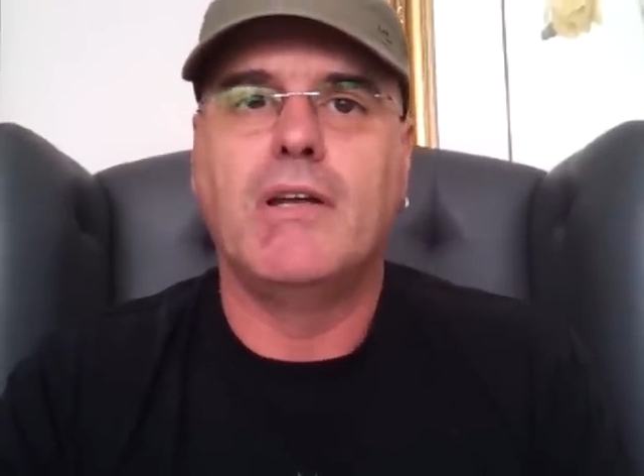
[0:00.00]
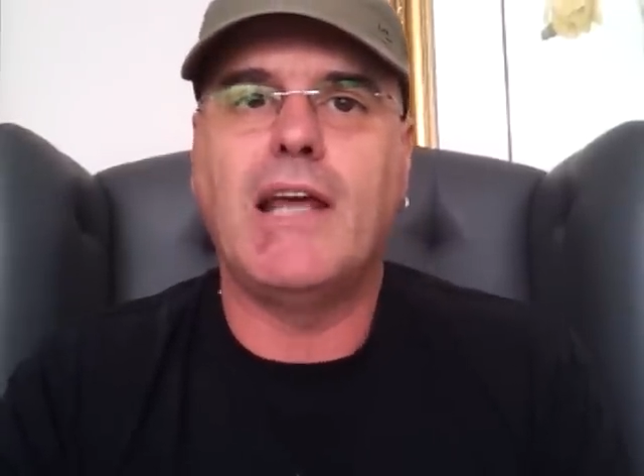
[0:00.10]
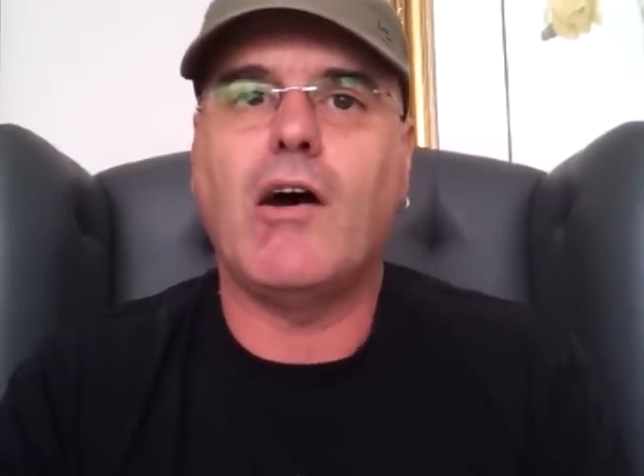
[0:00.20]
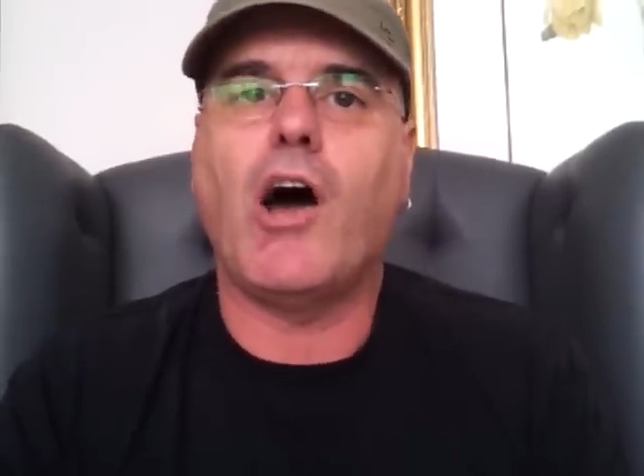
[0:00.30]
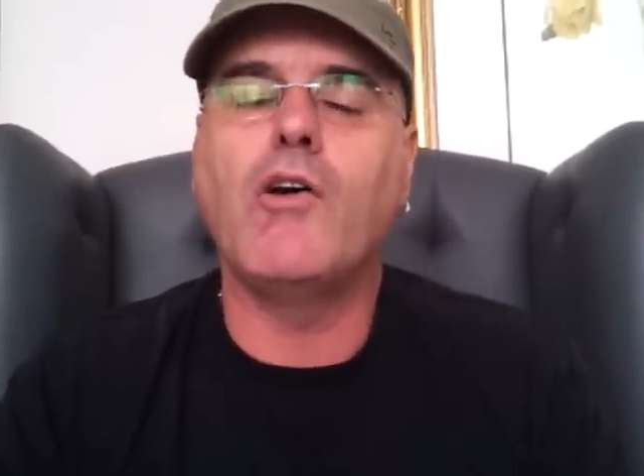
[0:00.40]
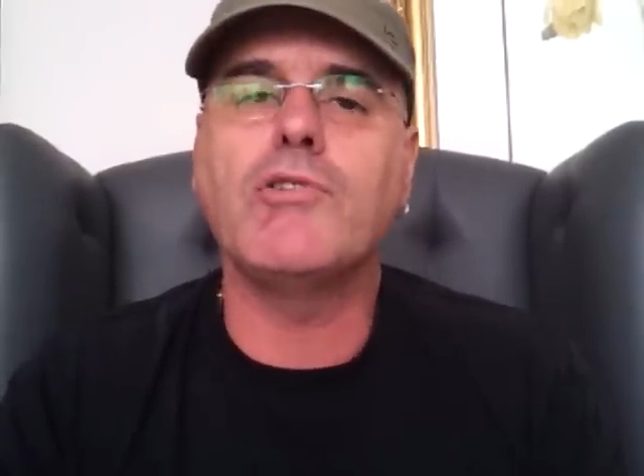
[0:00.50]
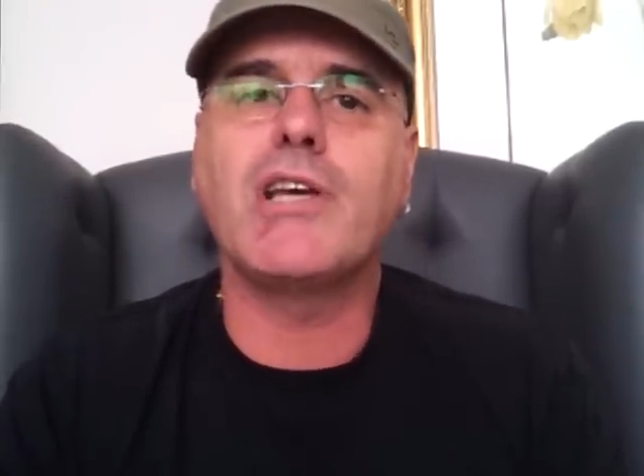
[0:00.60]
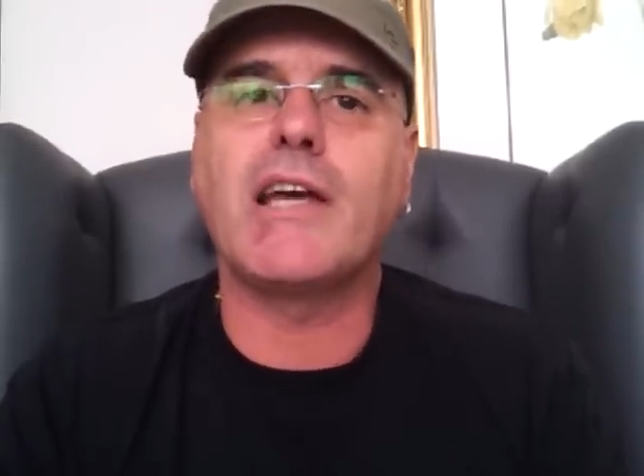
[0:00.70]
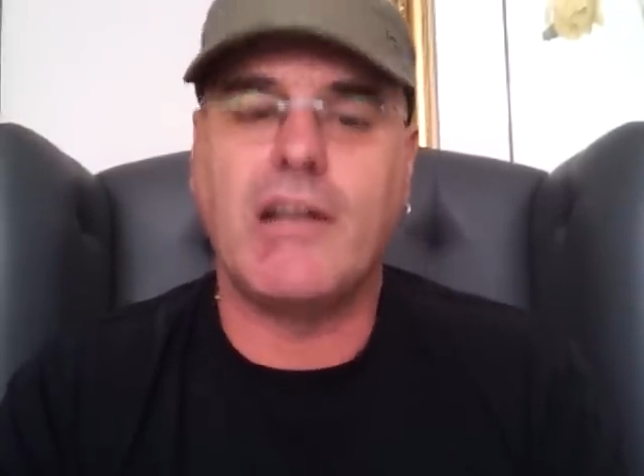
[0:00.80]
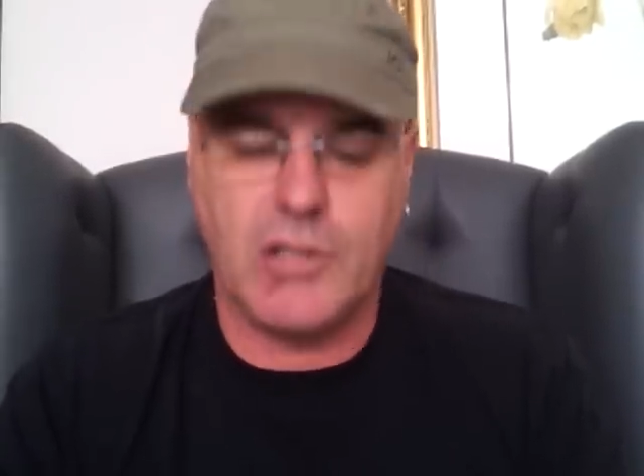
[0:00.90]
Now, I also
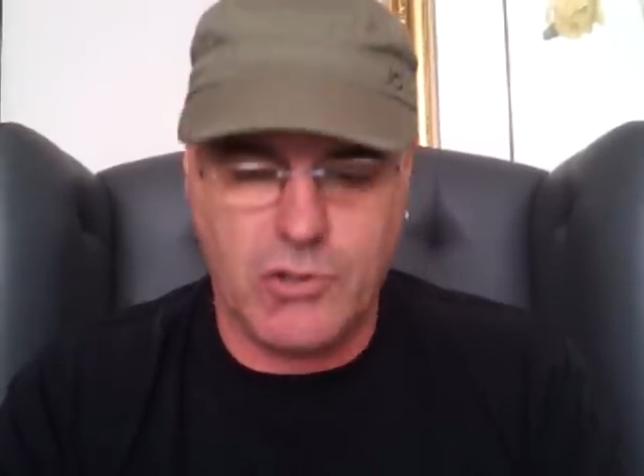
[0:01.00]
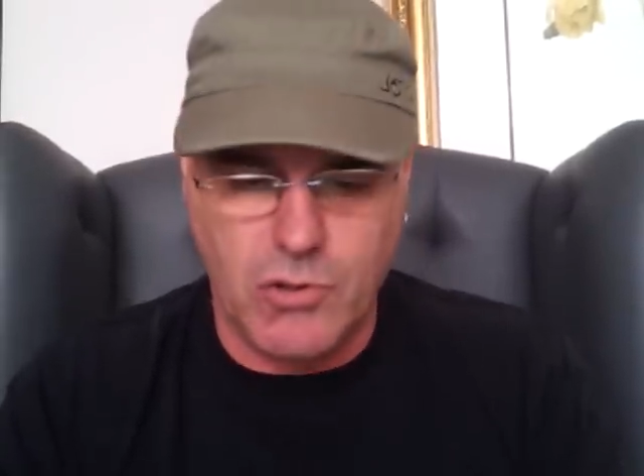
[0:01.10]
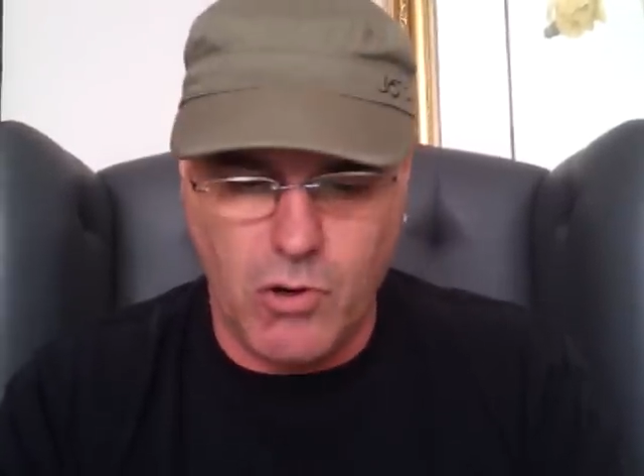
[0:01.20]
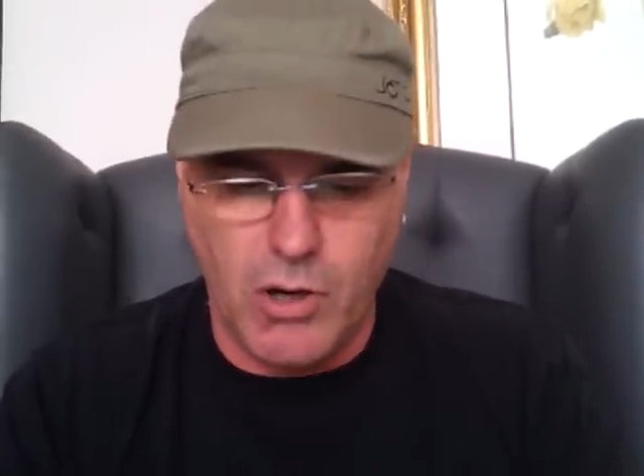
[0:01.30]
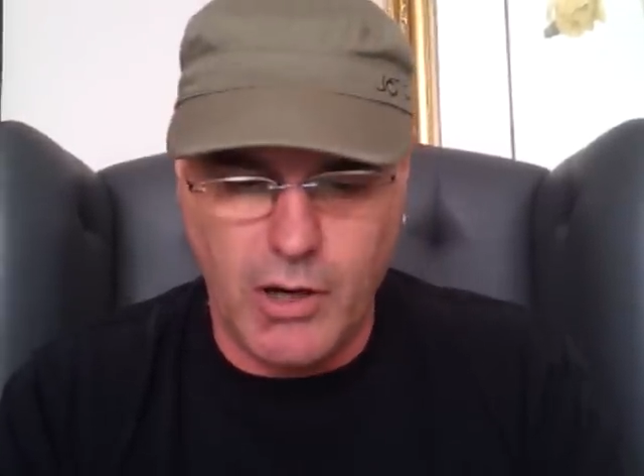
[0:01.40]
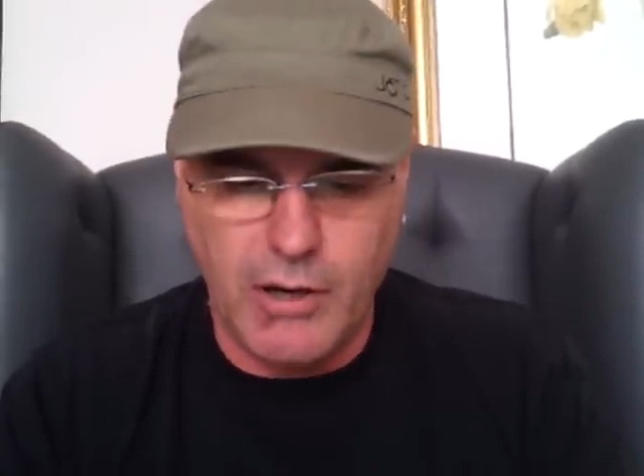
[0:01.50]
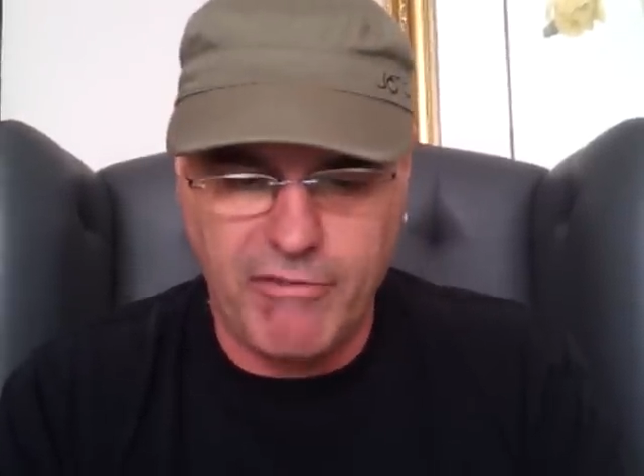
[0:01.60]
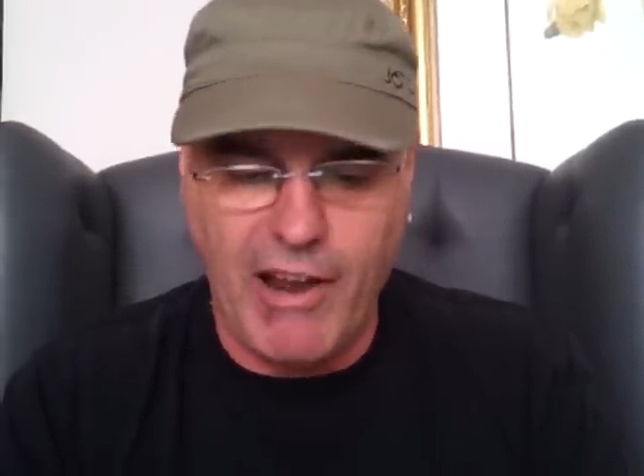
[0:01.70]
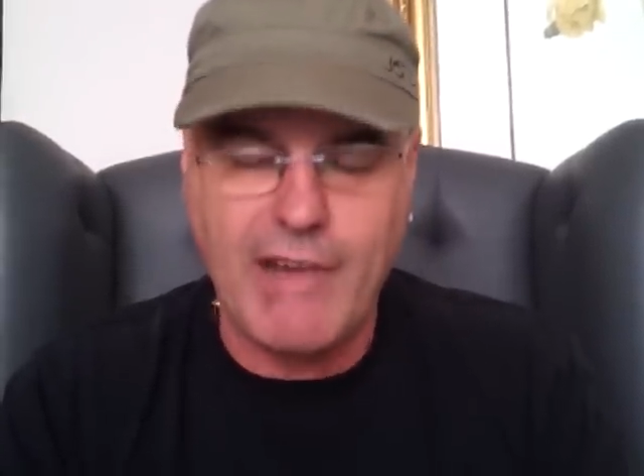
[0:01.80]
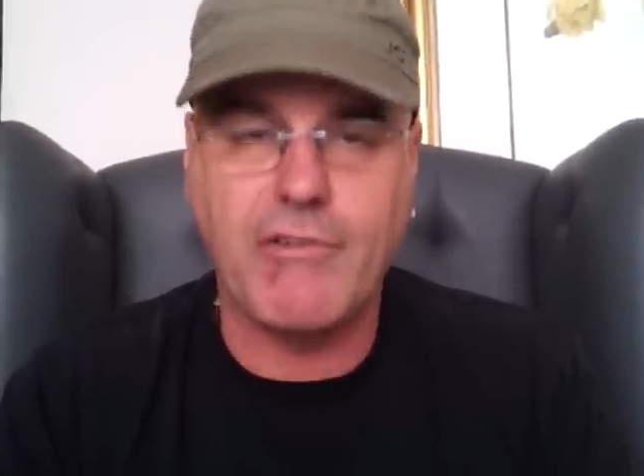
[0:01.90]
get a strong
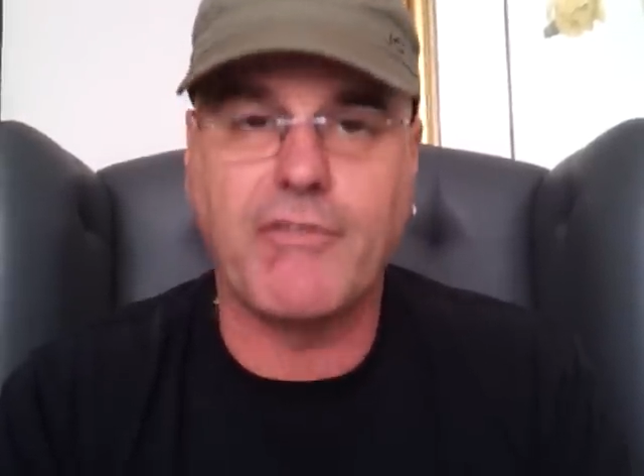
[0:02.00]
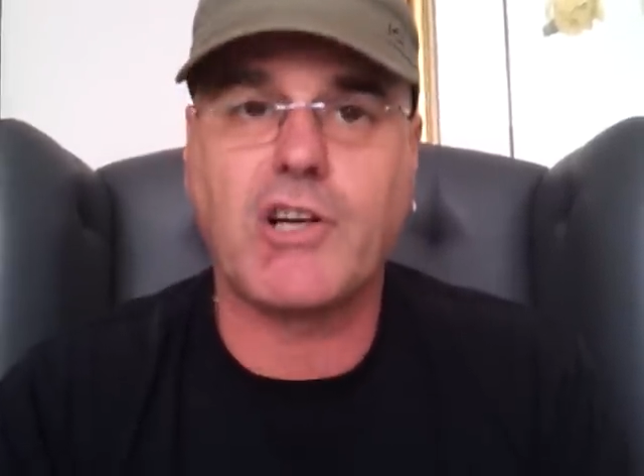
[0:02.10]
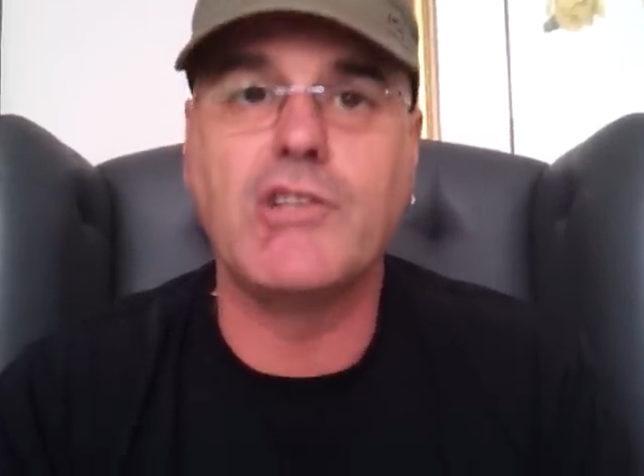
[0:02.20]
flavour of